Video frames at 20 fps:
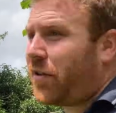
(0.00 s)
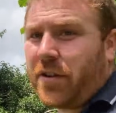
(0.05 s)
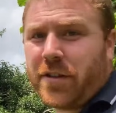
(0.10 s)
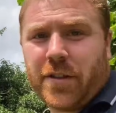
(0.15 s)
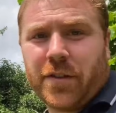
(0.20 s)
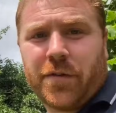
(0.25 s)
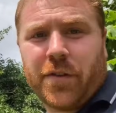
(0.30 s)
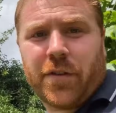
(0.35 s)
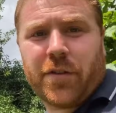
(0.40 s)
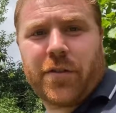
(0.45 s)

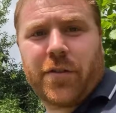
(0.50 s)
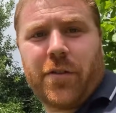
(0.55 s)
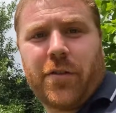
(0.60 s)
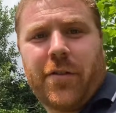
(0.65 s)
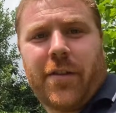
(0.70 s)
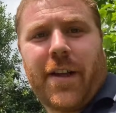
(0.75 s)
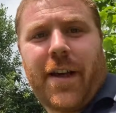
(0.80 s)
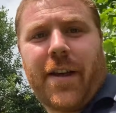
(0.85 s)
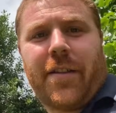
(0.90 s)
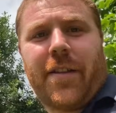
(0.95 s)
30 foot
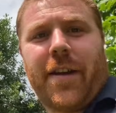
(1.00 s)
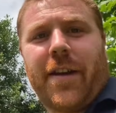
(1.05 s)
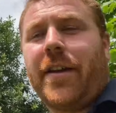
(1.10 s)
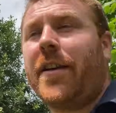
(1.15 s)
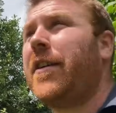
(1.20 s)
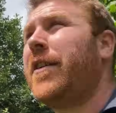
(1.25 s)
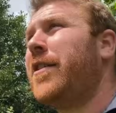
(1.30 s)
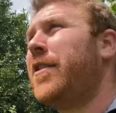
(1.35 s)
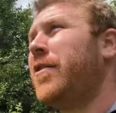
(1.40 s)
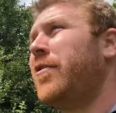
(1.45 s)
tall that thing,
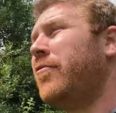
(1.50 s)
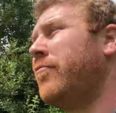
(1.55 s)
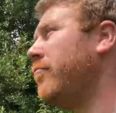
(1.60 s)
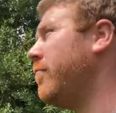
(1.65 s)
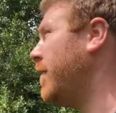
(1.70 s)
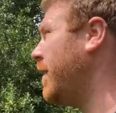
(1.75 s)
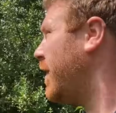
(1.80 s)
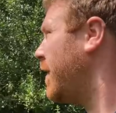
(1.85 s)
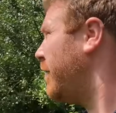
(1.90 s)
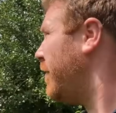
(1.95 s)

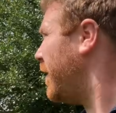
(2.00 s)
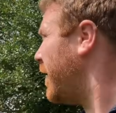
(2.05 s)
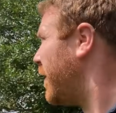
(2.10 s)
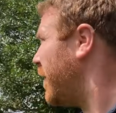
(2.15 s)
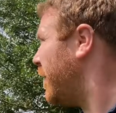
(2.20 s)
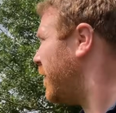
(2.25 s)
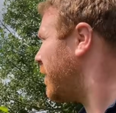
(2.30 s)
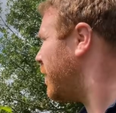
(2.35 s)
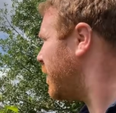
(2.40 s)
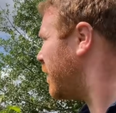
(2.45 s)
really
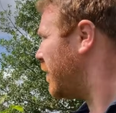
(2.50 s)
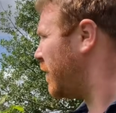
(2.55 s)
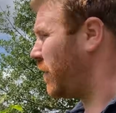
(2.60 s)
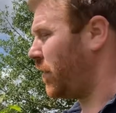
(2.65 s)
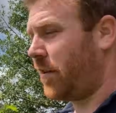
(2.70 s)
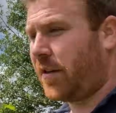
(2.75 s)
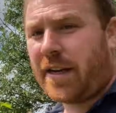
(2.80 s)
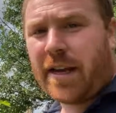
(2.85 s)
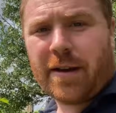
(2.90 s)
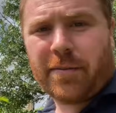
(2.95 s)
good.
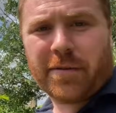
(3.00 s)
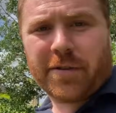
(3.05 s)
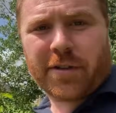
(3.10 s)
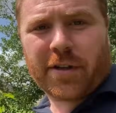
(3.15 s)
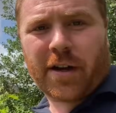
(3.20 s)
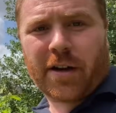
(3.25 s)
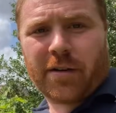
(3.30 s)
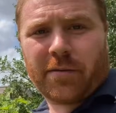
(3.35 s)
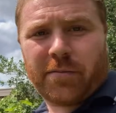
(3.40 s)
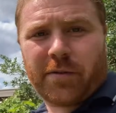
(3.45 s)
Neighbour's
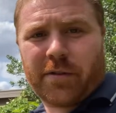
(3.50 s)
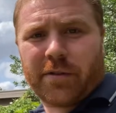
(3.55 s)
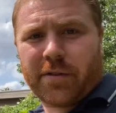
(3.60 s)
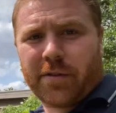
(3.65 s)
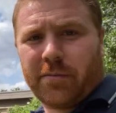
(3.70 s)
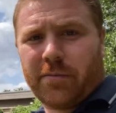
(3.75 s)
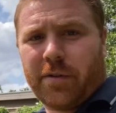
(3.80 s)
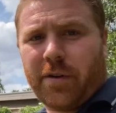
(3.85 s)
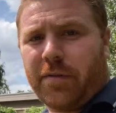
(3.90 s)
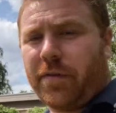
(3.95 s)
garden, but
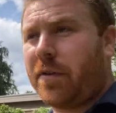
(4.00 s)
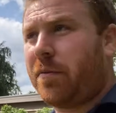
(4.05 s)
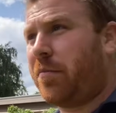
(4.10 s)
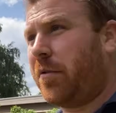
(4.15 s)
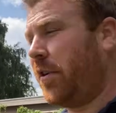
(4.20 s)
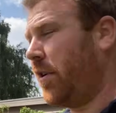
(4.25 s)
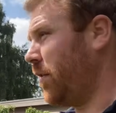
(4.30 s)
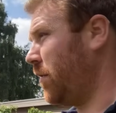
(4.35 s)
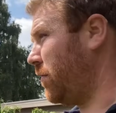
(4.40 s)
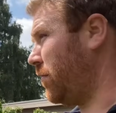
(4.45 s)
some lovely
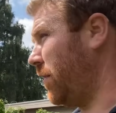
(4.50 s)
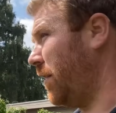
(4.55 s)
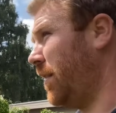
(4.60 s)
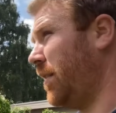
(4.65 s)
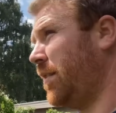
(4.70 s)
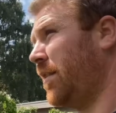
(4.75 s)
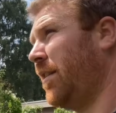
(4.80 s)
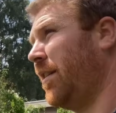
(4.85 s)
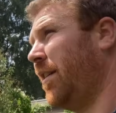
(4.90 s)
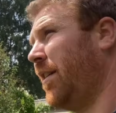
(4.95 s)
birch
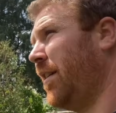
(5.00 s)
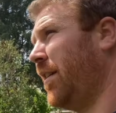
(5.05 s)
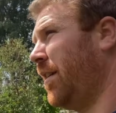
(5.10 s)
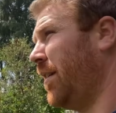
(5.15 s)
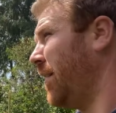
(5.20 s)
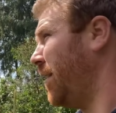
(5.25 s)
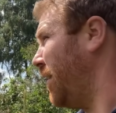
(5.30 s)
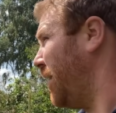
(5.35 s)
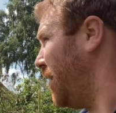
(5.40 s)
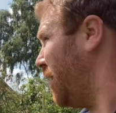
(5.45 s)
trees,
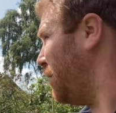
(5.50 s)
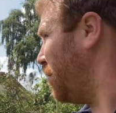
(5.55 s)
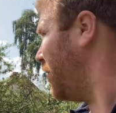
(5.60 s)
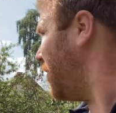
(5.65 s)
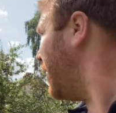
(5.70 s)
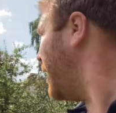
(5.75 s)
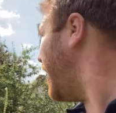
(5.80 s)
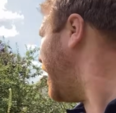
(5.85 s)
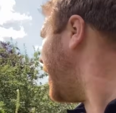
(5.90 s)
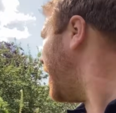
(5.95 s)

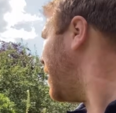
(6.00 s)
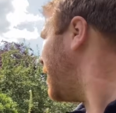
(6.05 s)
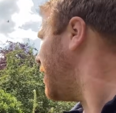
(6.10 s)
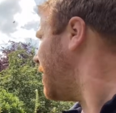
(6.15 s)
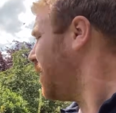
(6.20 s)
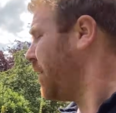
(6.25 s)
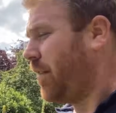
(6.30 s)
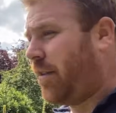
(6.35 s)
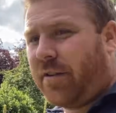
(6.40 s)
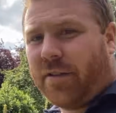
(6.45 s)
one there,
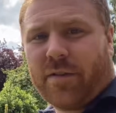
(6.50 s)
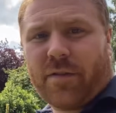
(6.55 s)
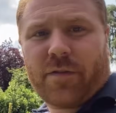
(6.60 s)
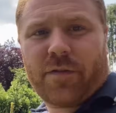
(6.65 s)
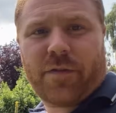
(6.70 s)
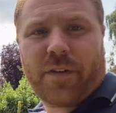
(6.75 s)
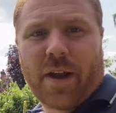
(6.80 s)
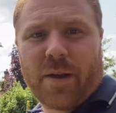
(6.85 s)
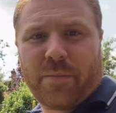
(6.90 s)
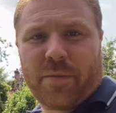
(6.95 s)

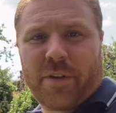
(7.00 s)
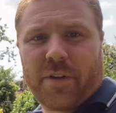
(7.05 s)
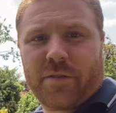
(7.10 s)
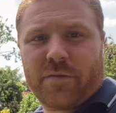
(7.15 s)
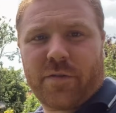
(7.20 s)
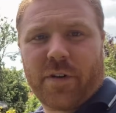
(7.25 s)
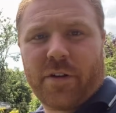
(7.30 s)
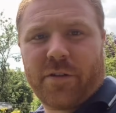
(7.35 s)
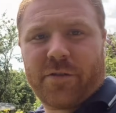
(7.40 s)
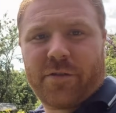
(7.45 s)

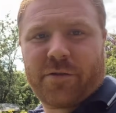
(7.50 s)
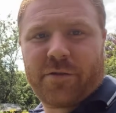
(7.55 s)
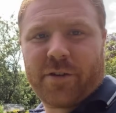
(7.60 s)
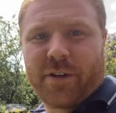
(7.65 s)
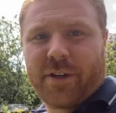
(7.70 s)
fabulous rowan